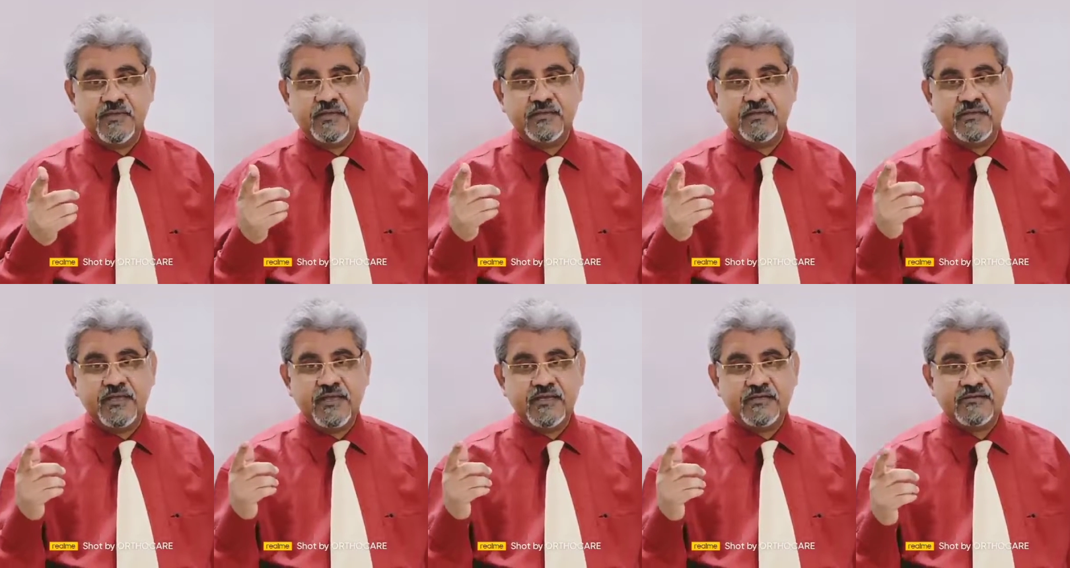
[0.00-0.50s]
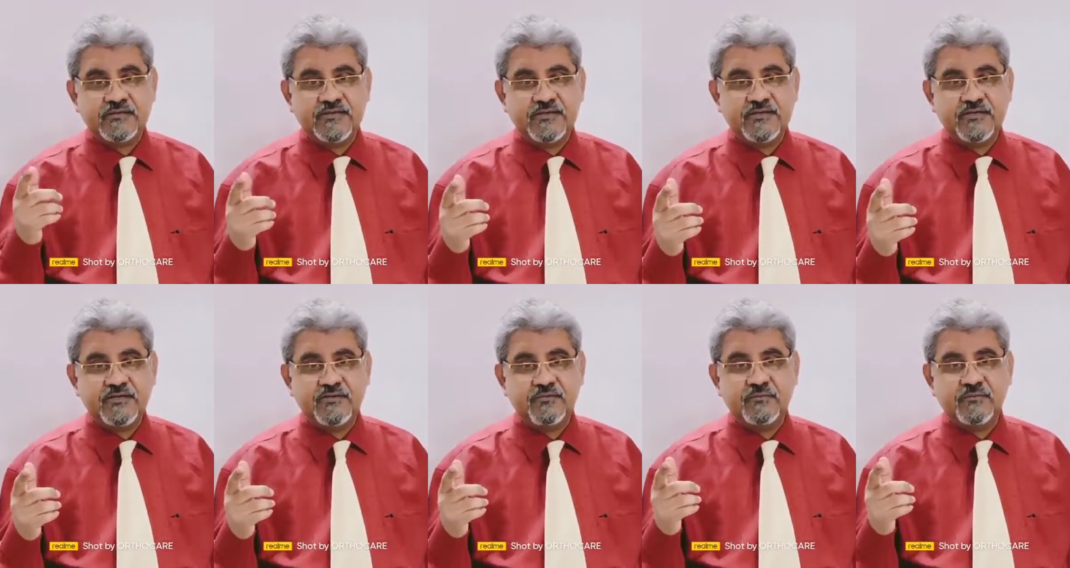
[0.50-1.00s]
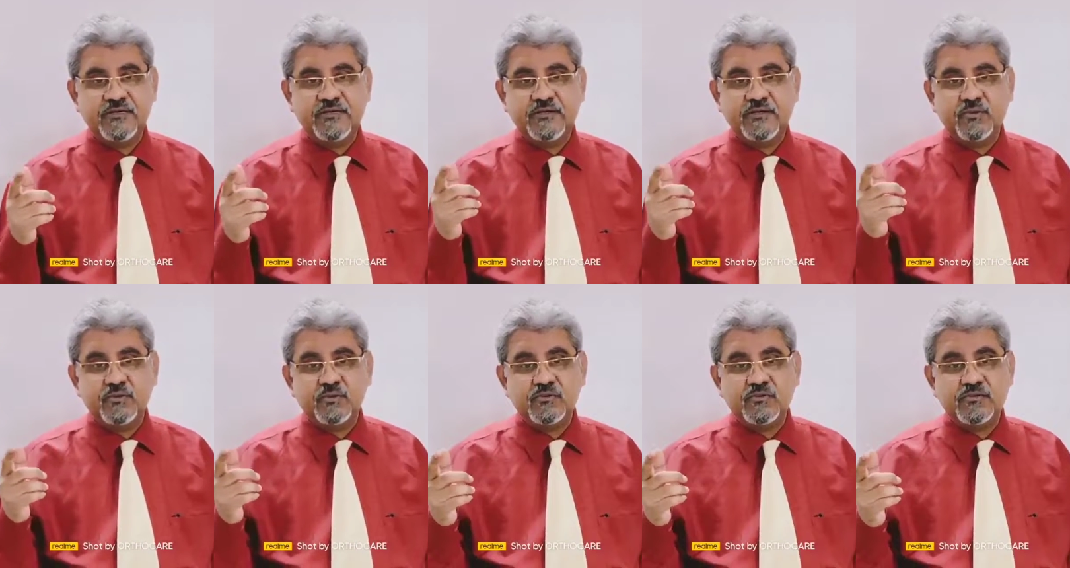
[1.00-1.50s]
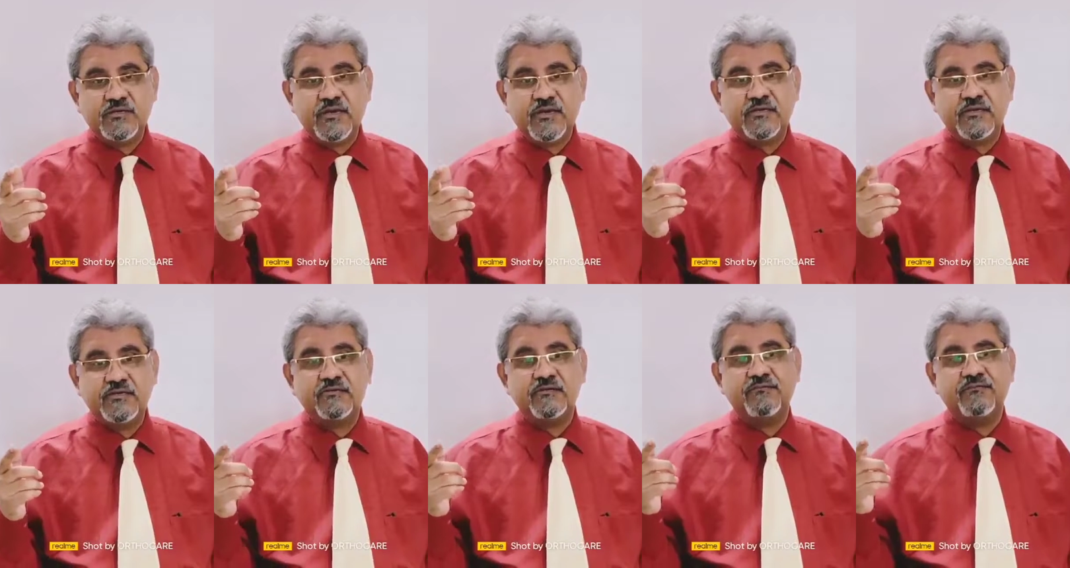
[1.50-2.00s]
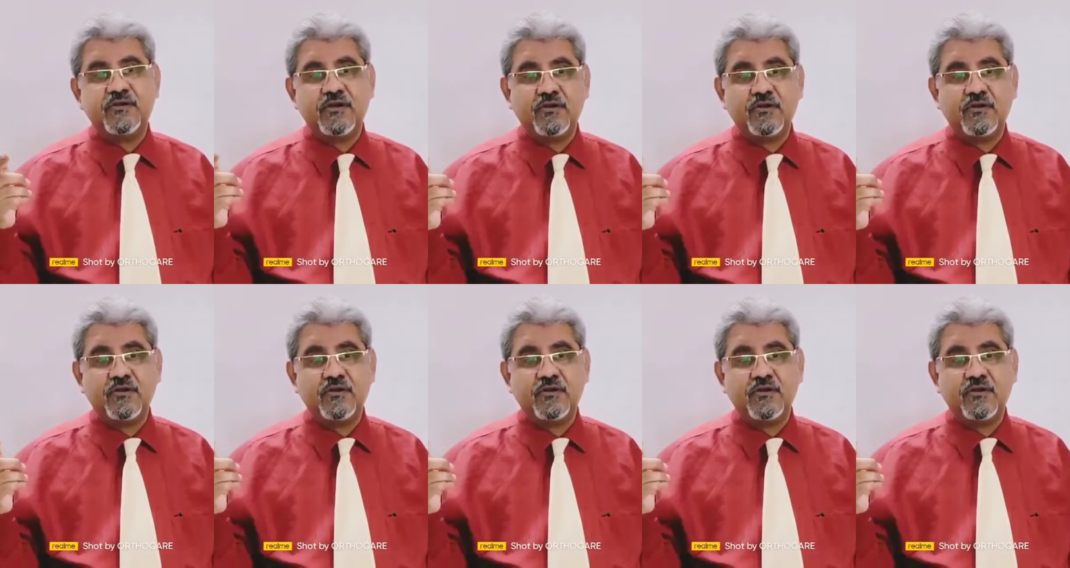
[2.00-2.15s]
They are said to be two sides of a